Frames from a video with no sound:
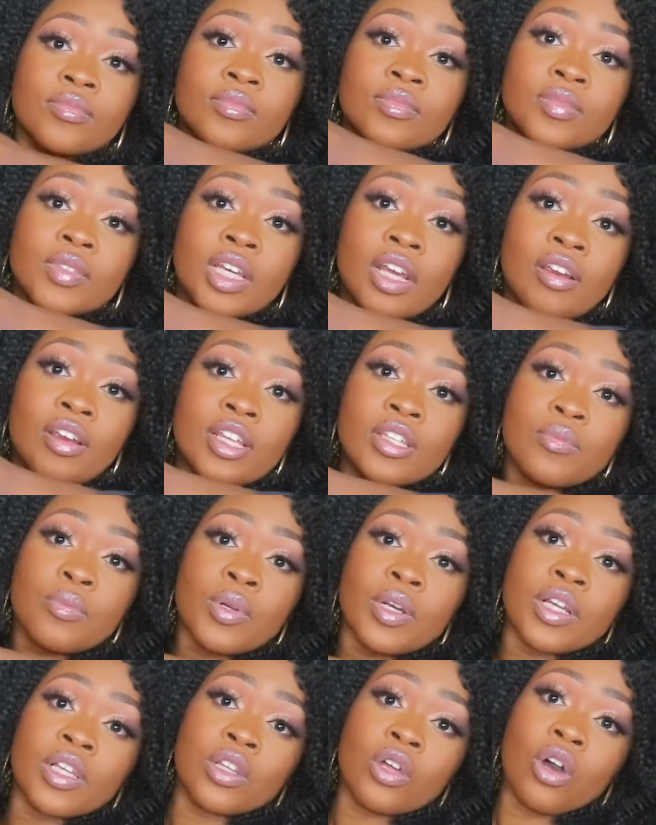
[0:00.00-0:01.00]
Hair is
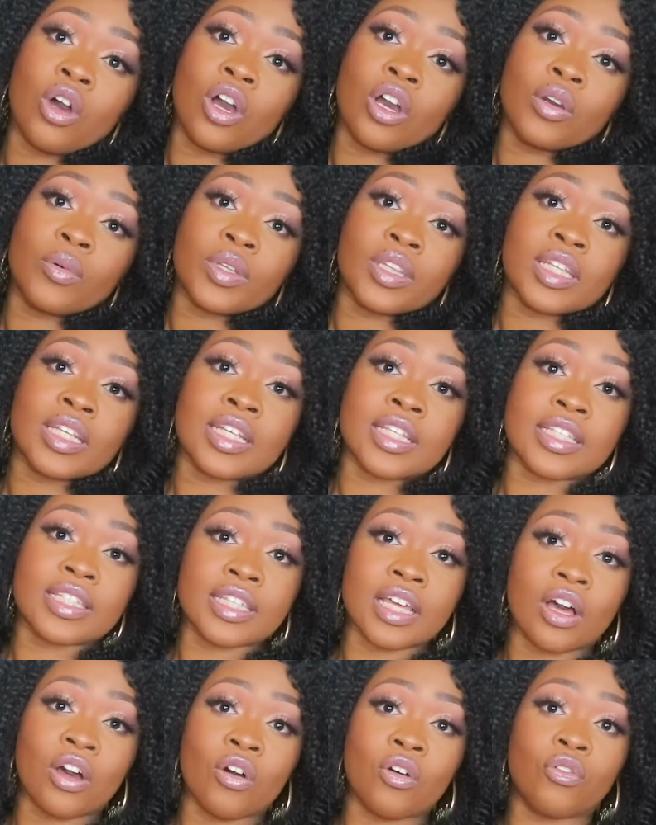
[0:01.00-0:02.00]
pretty long within
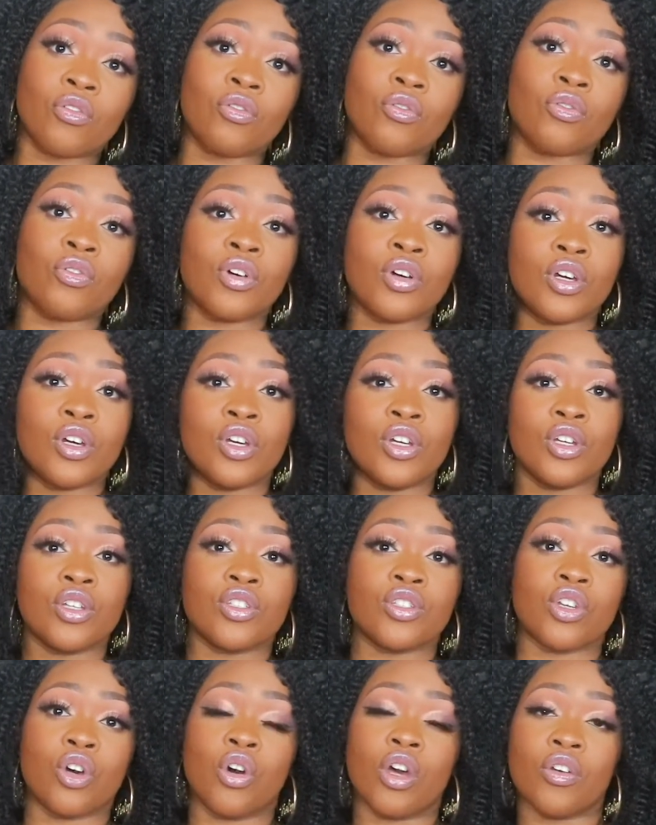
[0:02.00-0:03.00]
itself.
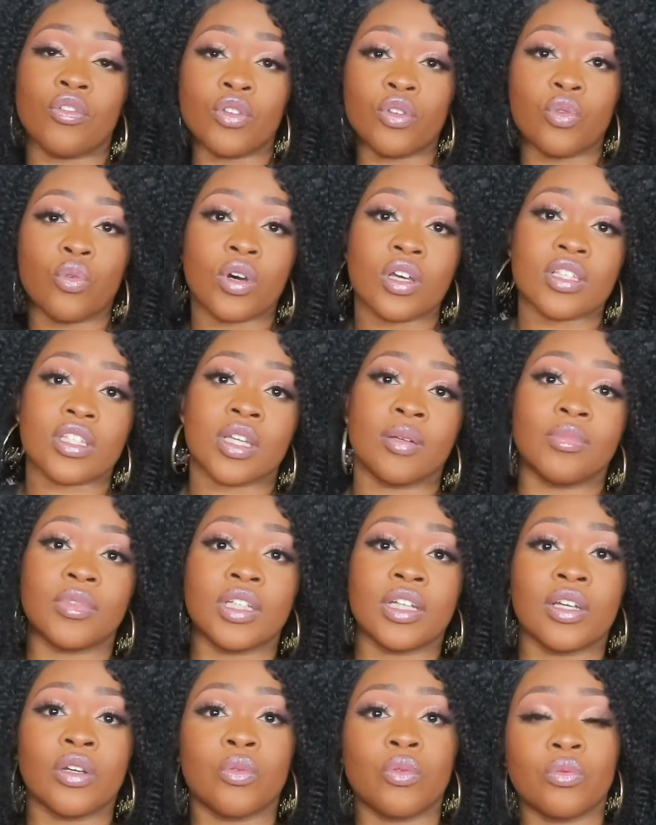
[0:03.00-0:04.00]
So if you want
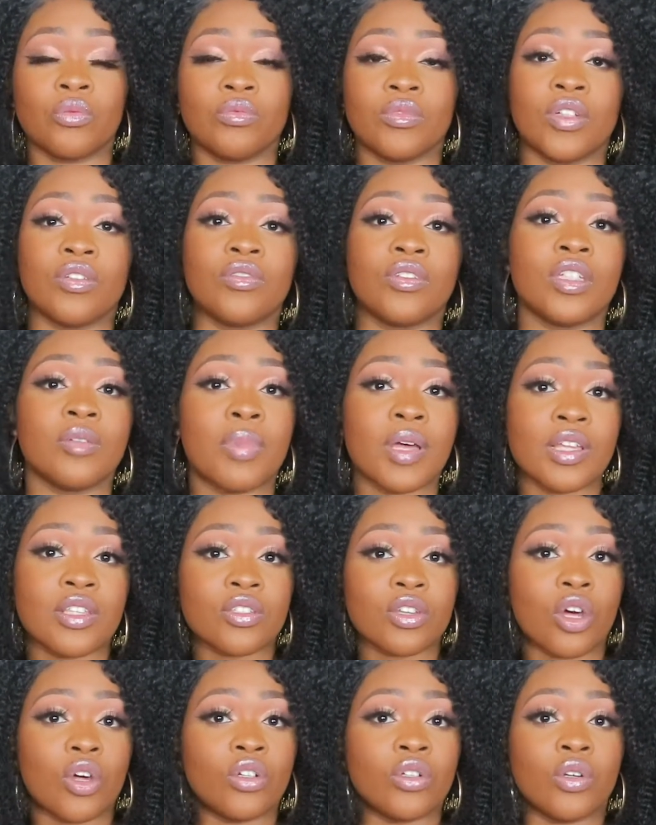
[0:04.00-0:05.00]
something, it depends
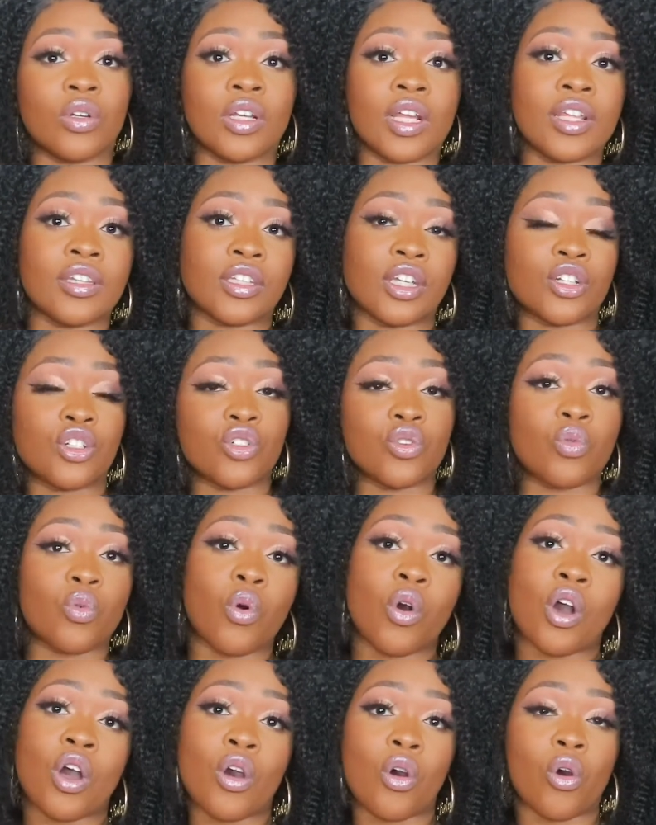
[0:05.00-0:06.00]
on the length that you
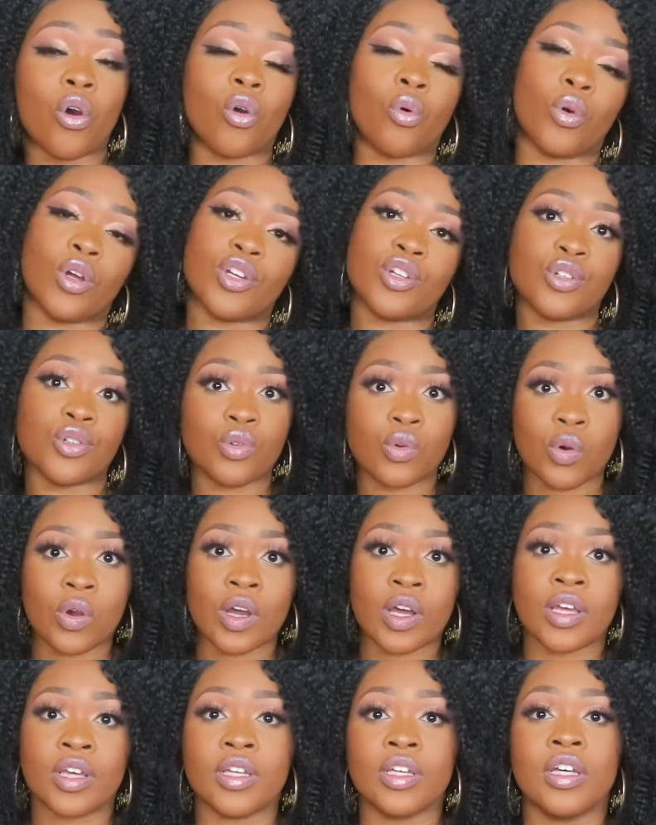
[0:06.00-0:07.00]
want or what you
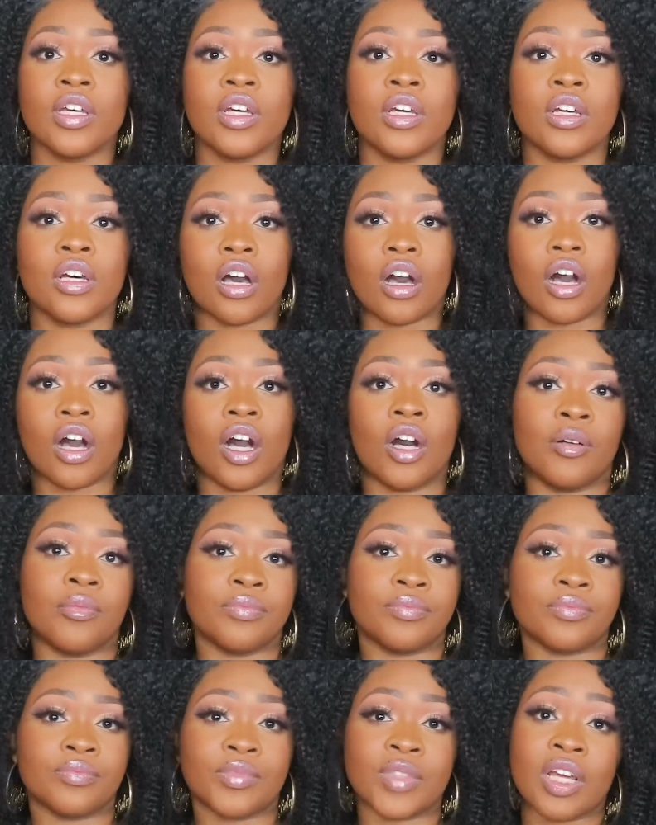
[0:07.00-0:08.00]
want.
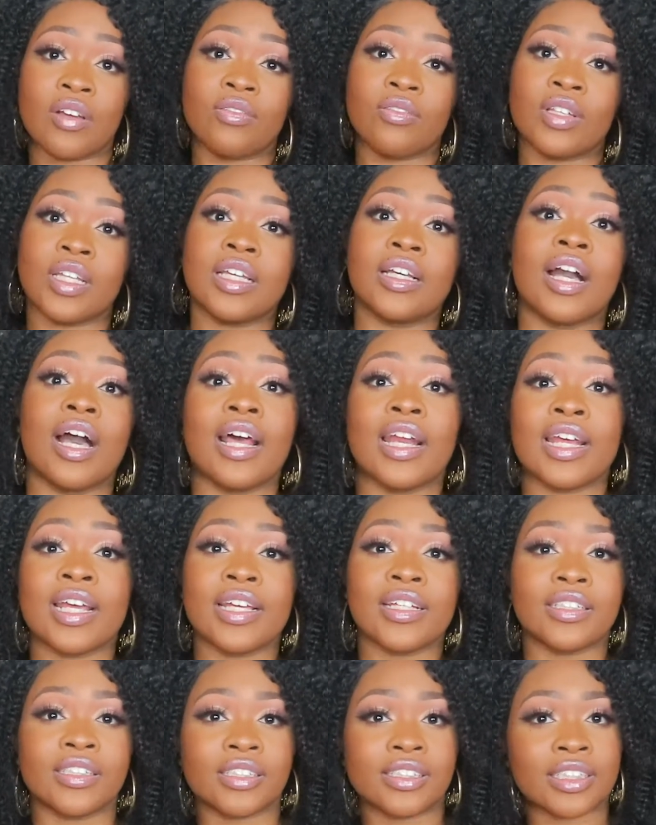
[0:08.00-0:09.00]
Definitely cut it
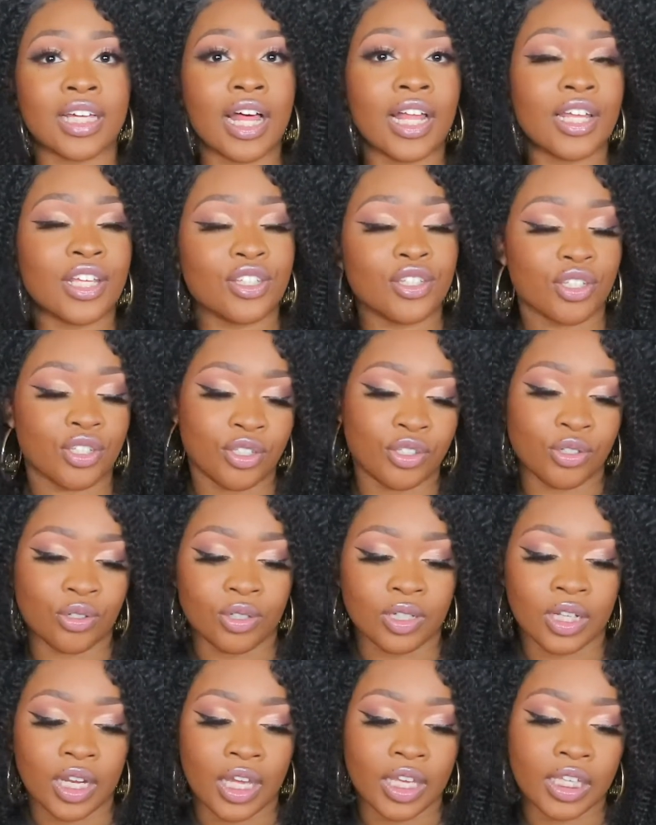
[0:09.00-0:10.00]
and style it to your
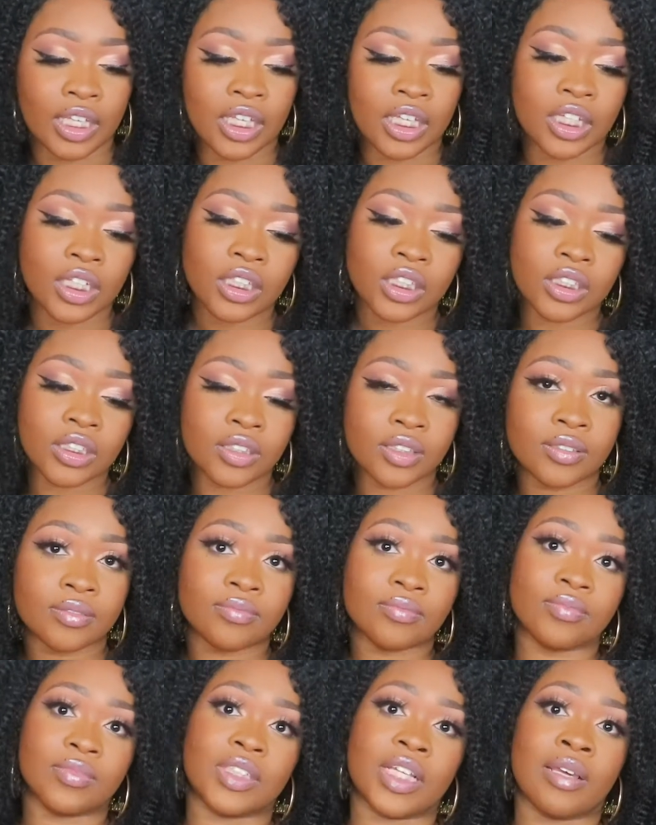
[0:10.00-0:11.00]
liking.
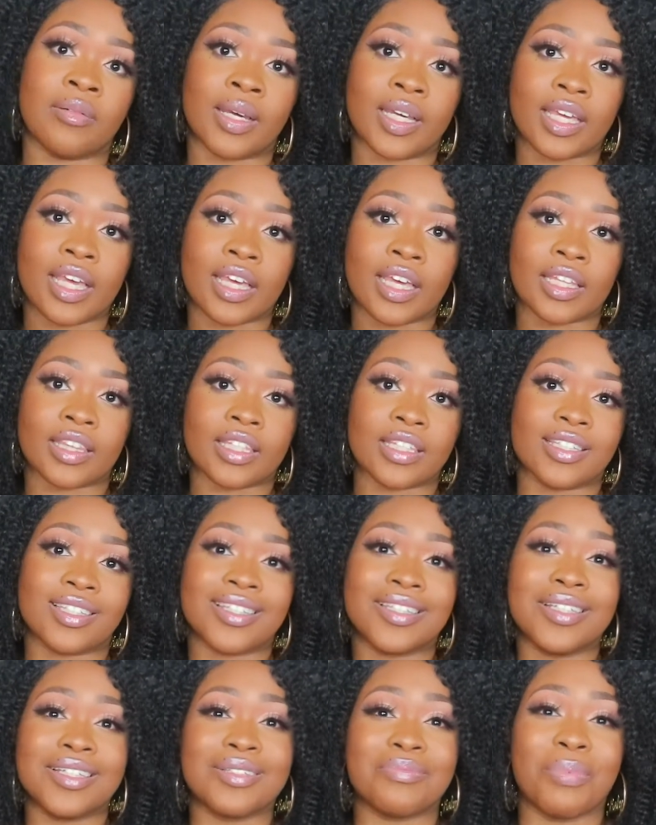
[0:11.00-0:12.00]
Damn, I can't get
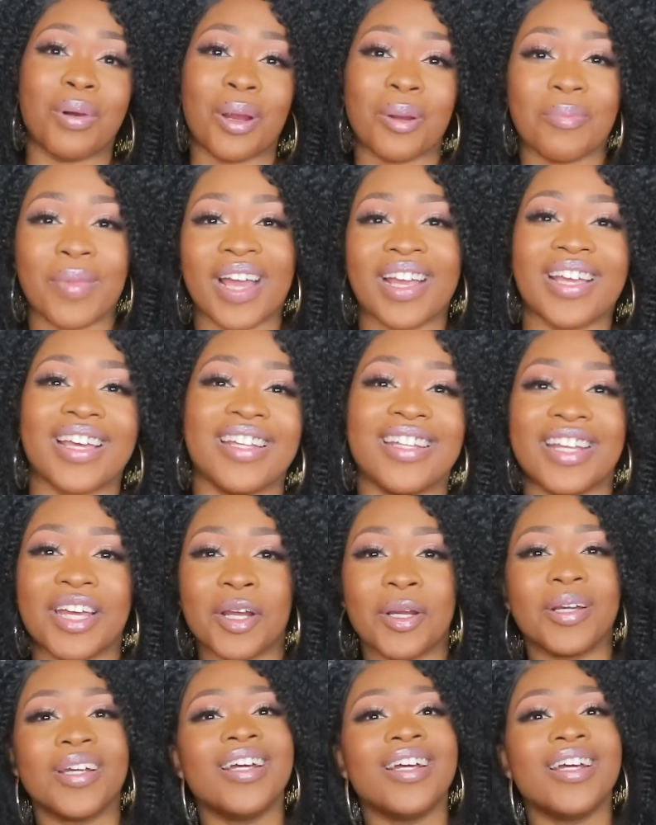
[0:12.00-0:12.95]
this part back in there.